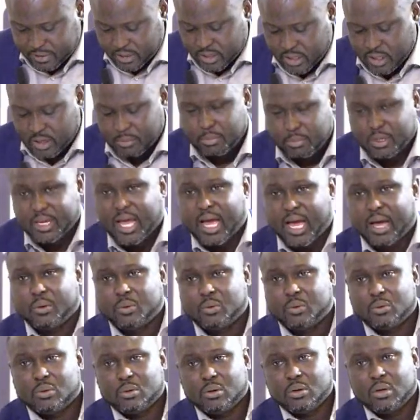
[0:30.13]
but
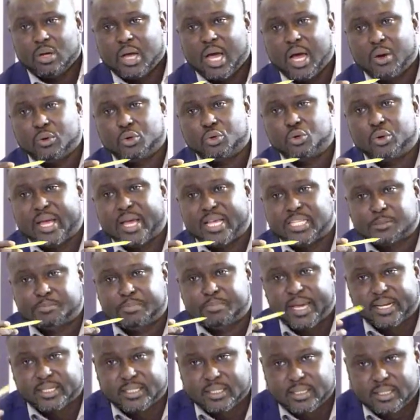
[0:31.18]
how do you
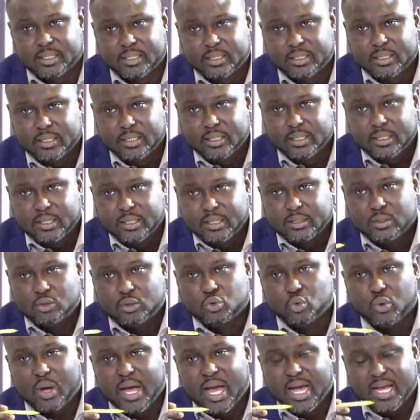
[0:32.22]
expect
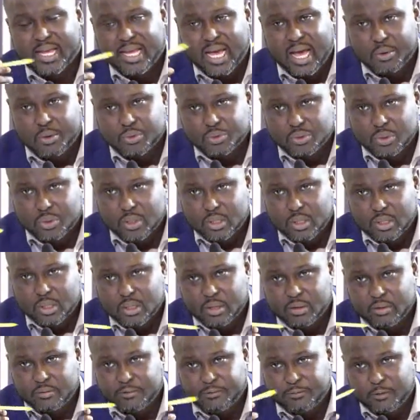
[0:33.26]
to account
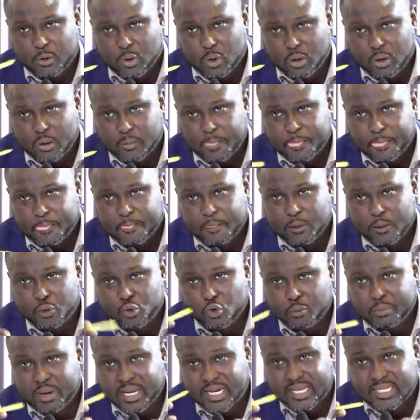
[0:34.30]
for, you
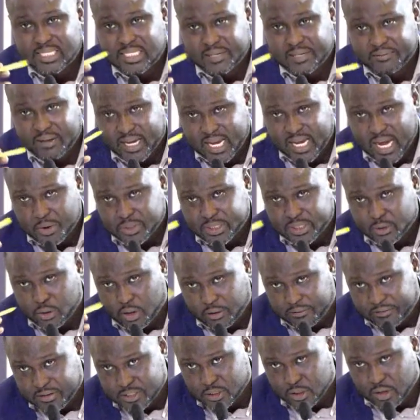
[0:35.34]
be the chief accounting
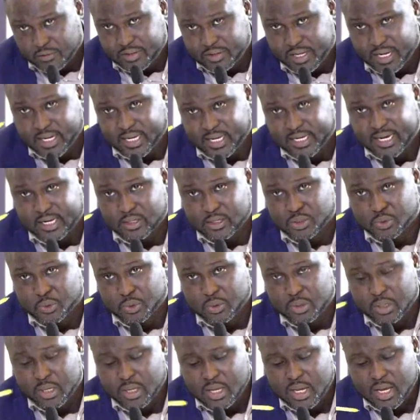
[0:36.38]
officer of the area council,
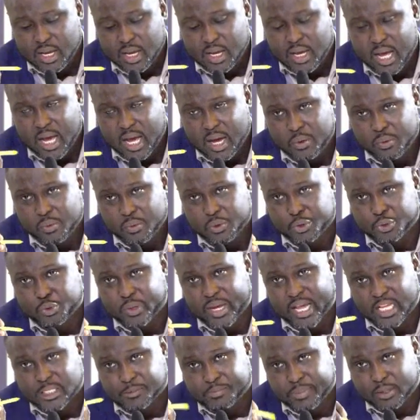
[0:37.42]
how would you
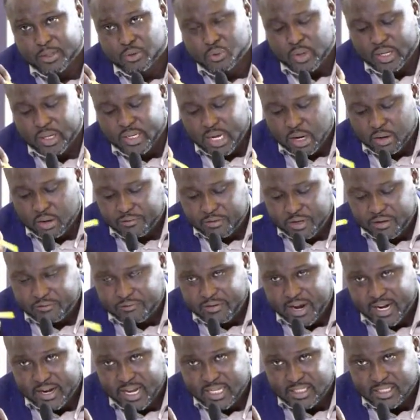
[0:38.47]
expect to account for the
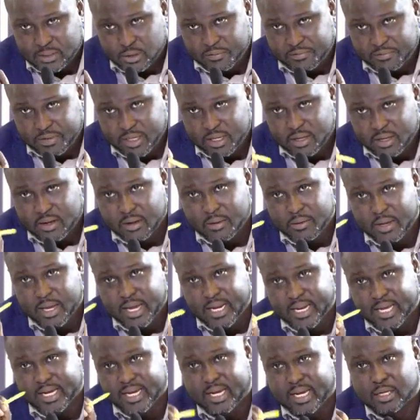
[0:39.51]
finances of the
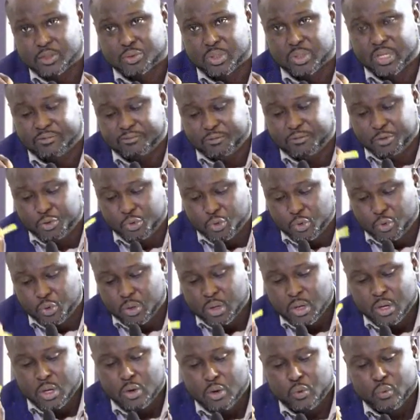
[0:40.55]
area council if you
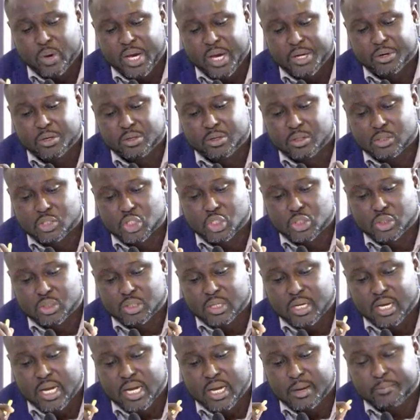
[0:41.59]
were
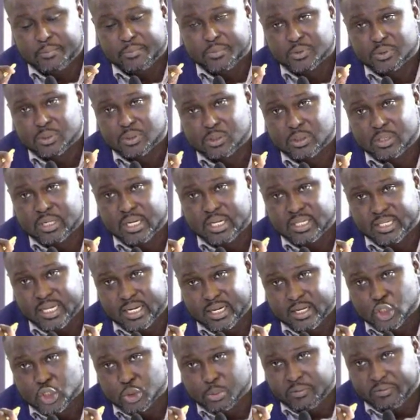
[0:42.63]
not
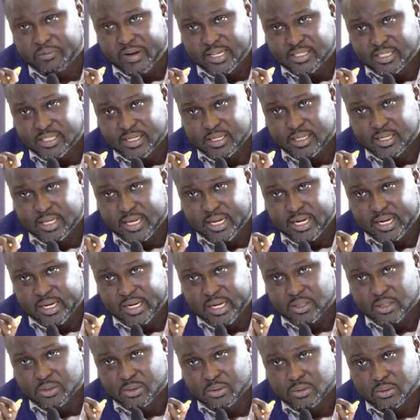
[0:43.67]
diligently supervising the area
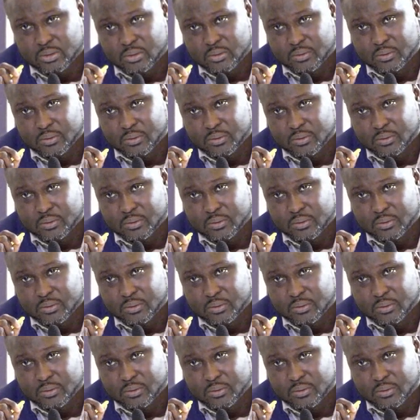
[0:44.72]
councils?